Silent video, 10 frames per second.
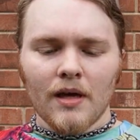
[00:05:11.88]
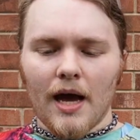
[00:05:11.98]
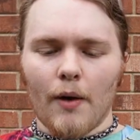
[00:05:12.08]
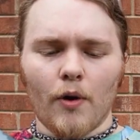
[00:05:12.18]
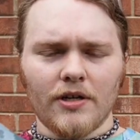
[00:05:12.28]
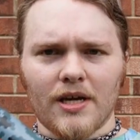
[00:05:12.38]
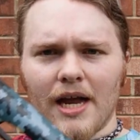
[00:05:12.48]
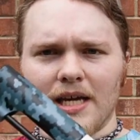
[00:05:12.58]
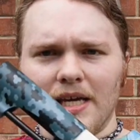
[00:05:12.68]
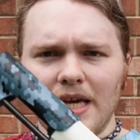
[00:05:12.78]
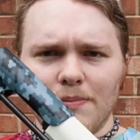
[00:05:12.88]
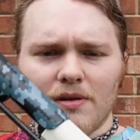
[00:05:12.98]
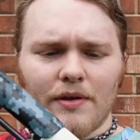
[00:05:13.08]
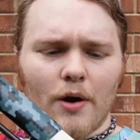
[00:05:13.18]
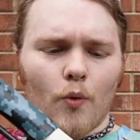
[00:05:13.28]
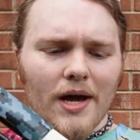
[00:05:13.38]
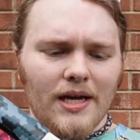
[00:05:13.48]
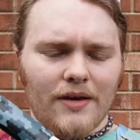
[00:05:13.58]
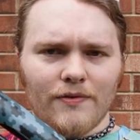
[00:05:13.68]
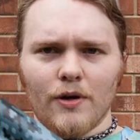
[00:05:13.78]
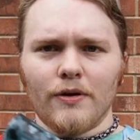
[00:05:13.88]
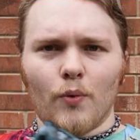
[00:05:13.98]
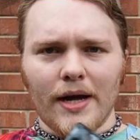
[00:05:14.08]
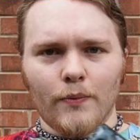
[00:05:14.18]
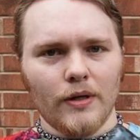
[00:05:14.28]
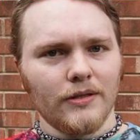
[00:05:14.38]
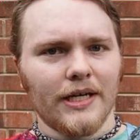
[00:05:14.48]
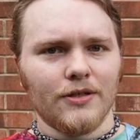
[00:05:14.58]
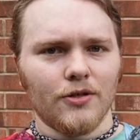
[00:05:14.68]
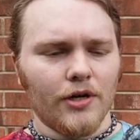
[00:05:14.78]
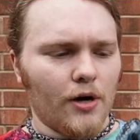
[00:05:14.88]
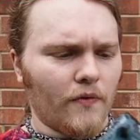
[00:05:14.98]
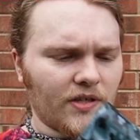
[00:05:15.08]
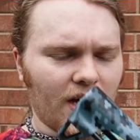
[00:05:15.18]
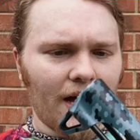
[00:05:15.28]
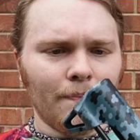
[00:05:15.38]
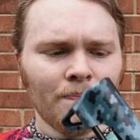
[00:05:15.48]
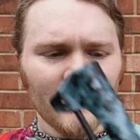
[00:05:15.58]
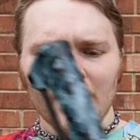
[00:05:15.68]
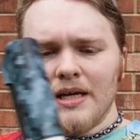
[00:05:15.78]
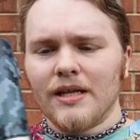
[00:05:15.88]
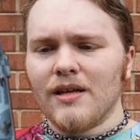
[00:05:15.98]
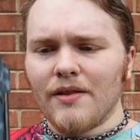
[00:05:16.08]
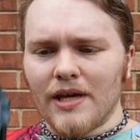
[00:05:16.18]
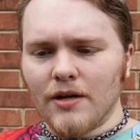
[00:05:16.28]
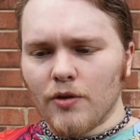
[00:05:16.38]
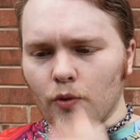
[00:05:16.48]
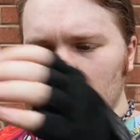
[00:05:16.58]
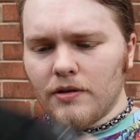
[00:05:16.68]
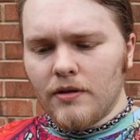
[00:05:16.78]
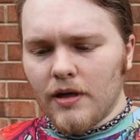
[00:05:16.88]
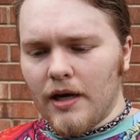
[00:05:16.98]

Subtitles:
I wanted to kind of keep some of that white, even though white will get dirty over time. It's not the end of the world,